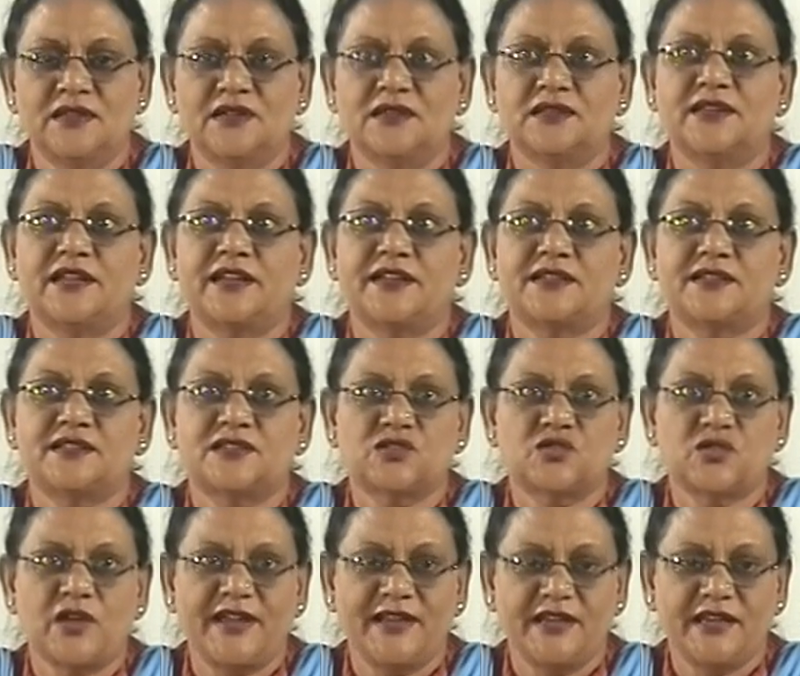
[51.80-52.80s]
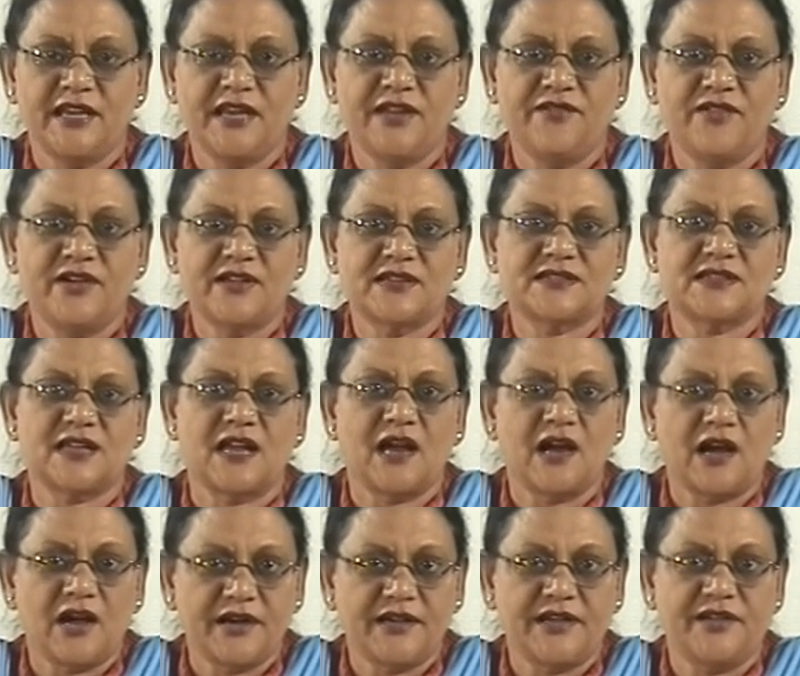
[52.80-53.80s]
that society was
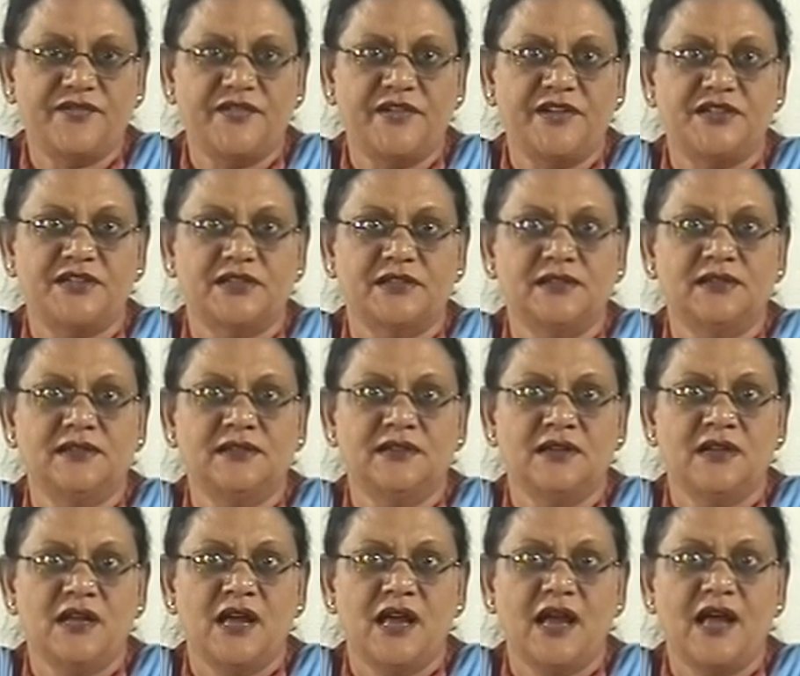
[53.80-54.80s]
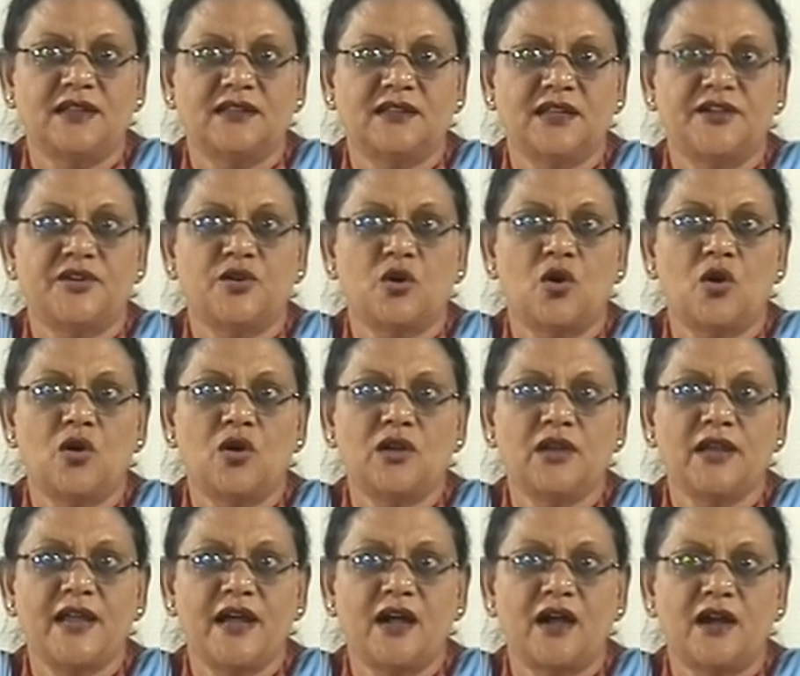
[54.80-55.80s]
artificial and that all
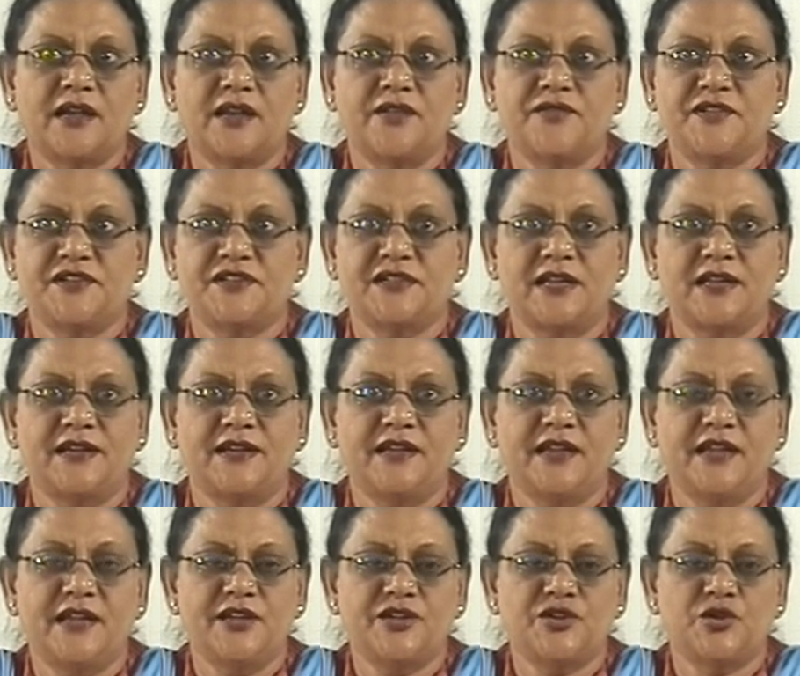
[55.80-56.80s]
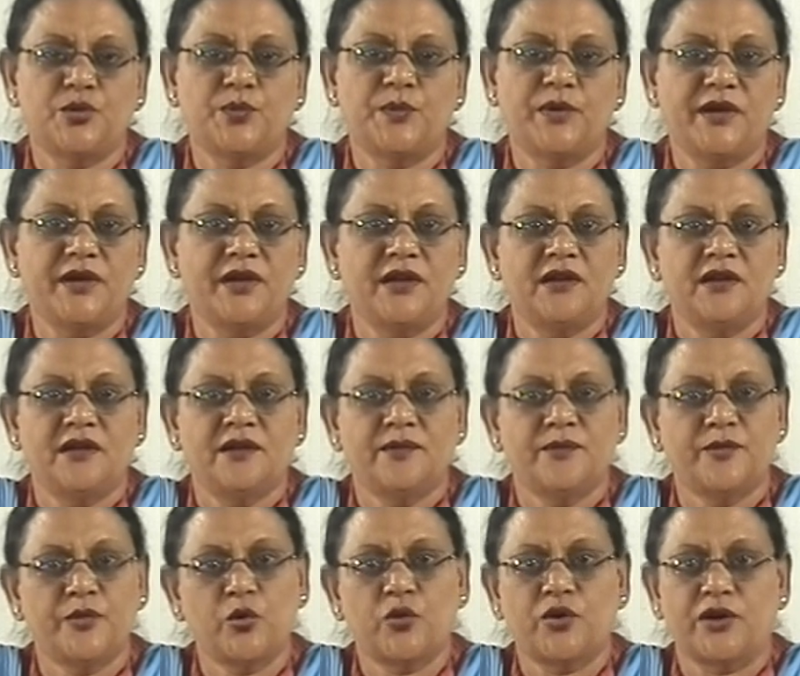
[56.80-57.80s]
artificiality should be
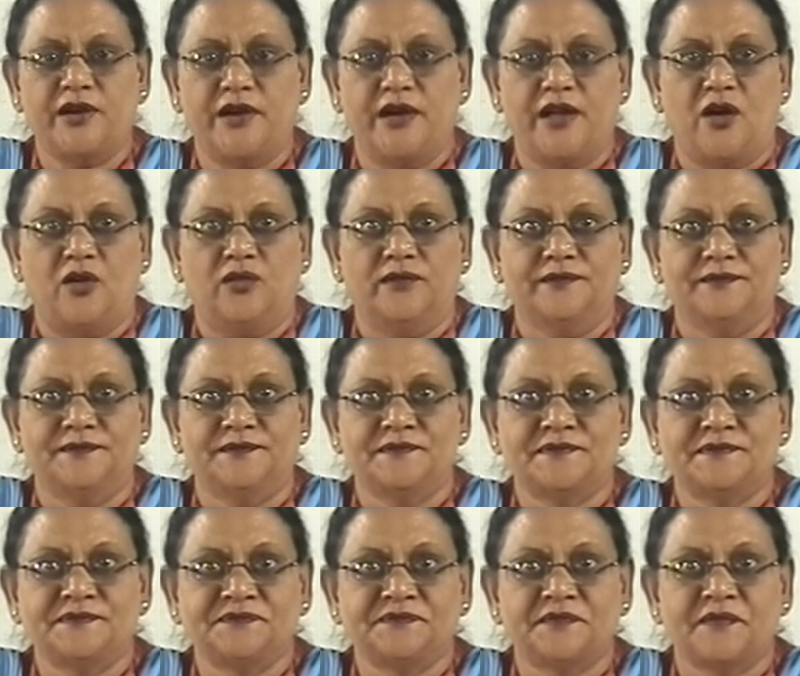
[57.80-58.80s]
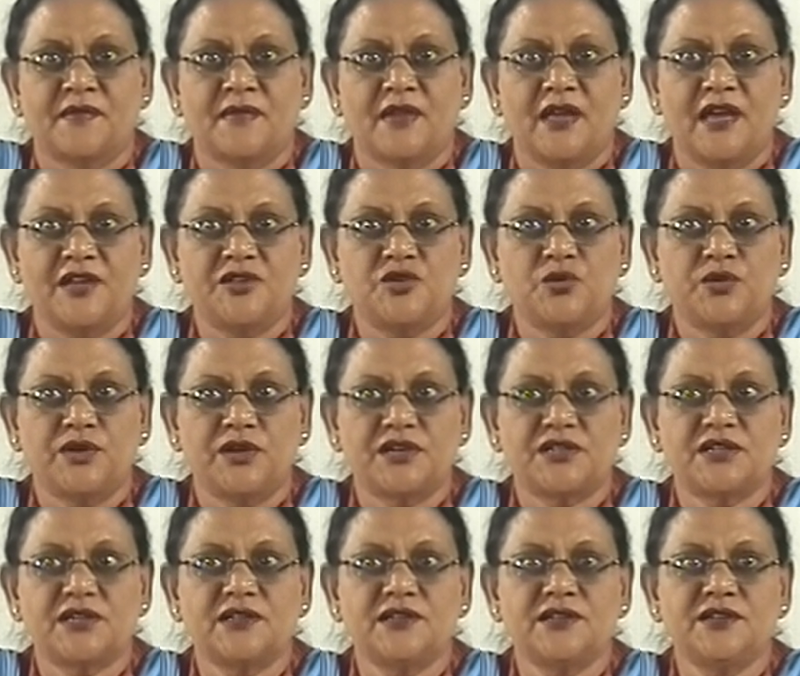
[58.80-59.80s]
broken down.
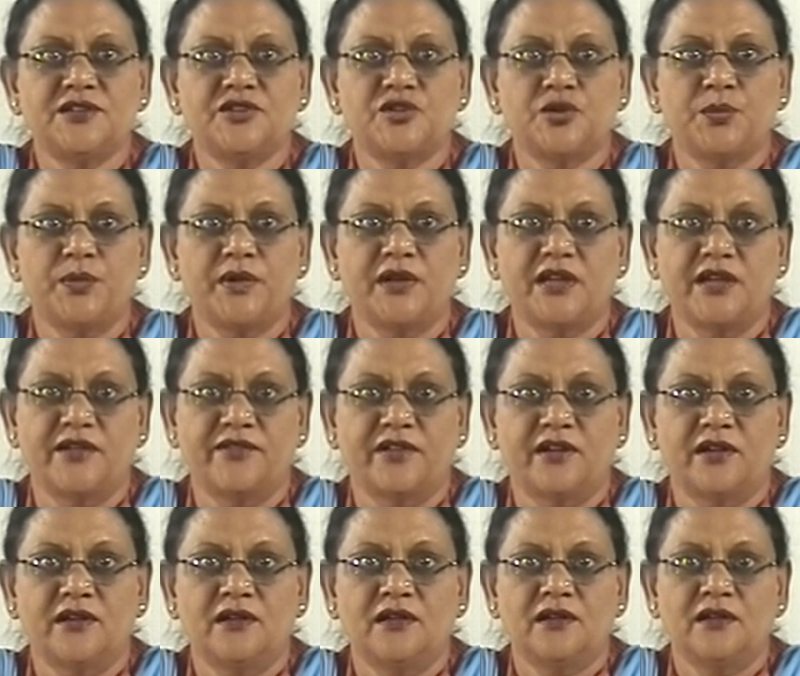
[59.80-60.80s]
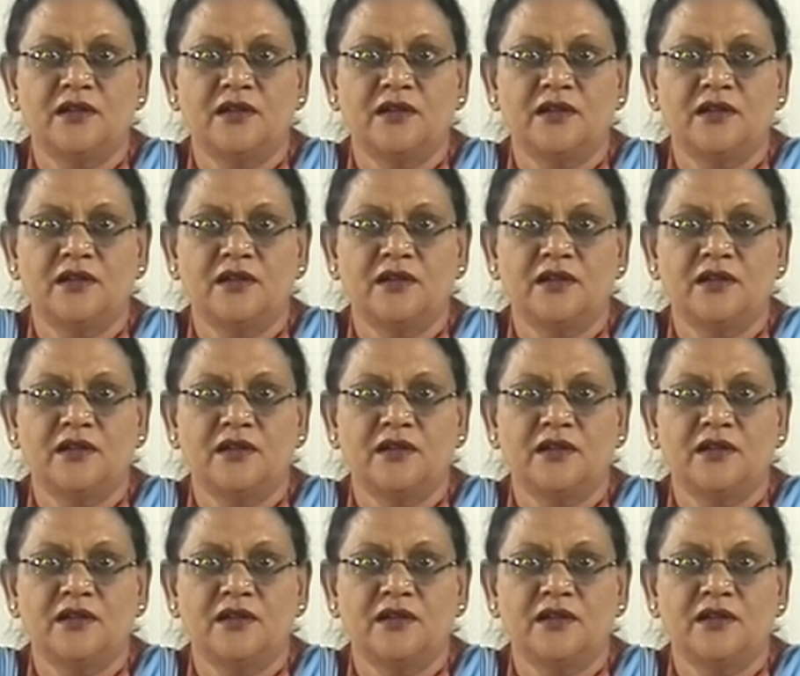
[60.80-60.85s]
Education should be given